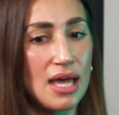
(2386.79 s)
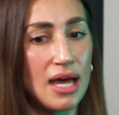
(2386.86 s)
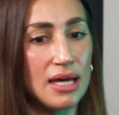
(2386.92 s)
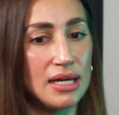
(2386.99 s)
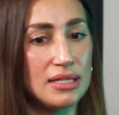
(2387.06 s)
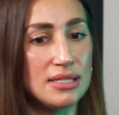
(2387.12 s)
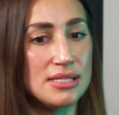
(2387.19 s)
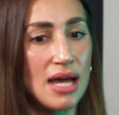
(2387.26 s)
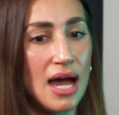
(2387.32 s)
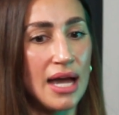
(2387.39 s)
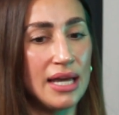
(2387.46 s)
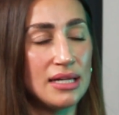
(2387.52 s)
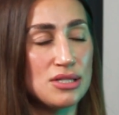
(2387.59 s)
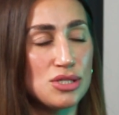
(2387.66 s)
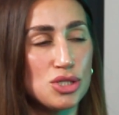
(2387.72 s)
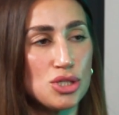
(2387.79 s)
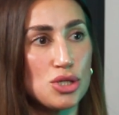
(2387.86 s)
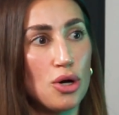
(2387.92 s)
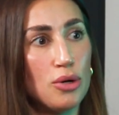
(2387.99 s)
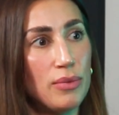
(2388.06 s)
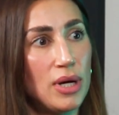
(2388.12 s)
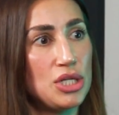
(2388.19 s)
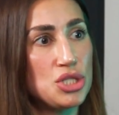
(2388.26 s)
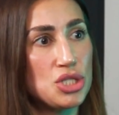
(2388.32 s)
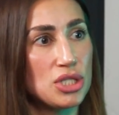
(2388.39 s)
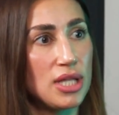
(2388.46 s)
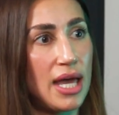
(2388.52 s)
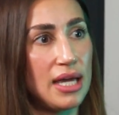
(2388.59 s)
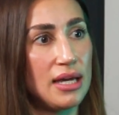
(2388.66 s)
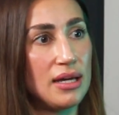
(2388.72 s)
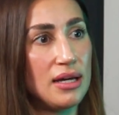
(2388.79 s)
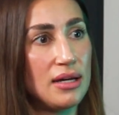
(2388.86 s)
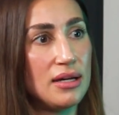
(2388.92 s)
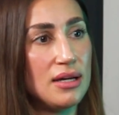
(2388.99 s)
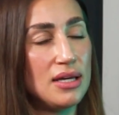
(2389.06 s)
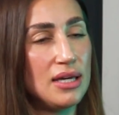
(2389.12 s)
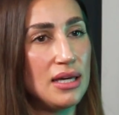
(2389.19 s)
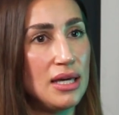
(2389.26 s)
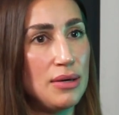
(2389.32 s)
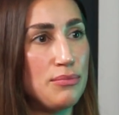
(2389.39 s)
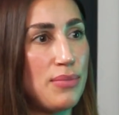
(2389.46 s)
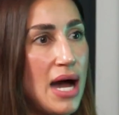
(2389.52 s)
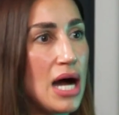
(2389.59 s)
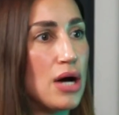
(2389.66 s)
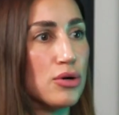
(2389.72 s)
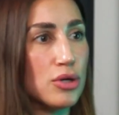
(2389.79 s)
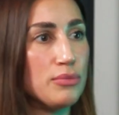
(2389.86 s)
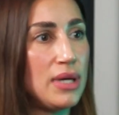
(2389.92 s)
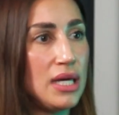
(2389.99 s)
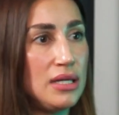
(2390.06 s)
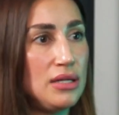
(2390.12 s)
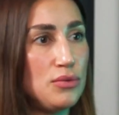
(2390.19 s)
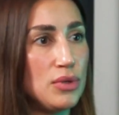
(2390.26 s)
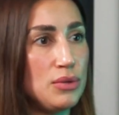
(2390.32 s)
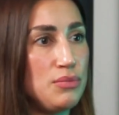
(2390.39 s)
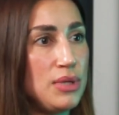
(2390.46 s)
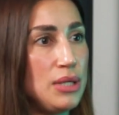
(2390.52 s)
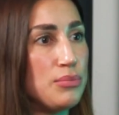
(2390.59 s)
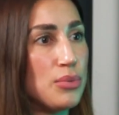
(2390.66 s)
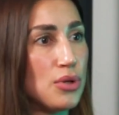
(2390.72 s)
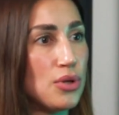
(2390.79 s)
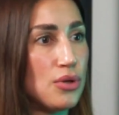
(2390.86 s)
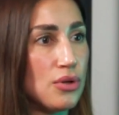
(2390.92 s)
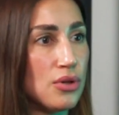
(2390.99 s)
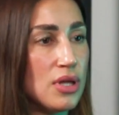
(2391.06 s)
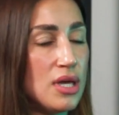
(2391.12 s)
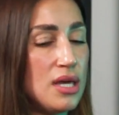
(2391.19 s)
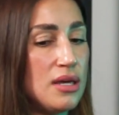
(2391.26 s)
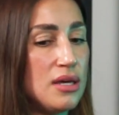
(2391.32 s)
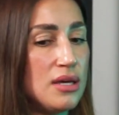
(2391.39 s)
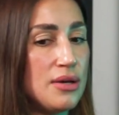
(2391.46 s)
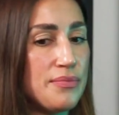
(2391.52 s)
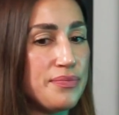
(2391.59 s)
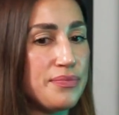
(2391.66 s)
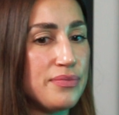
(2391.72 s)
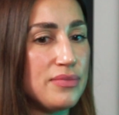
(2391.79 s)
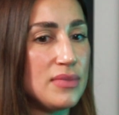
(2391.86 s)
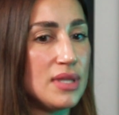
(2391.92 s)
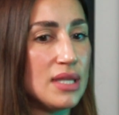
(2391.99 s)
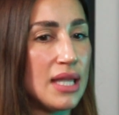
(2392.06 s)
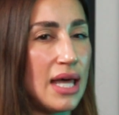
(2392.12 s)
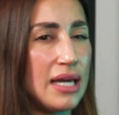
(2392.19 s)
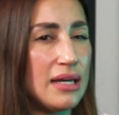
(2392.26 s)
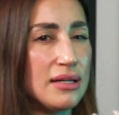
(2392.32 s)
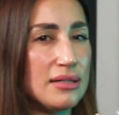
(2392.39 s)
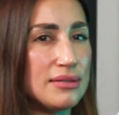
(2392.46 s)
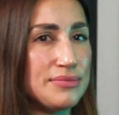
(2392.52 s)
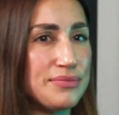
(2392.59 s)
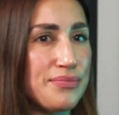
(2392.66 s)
And I get so much like empowerment when people like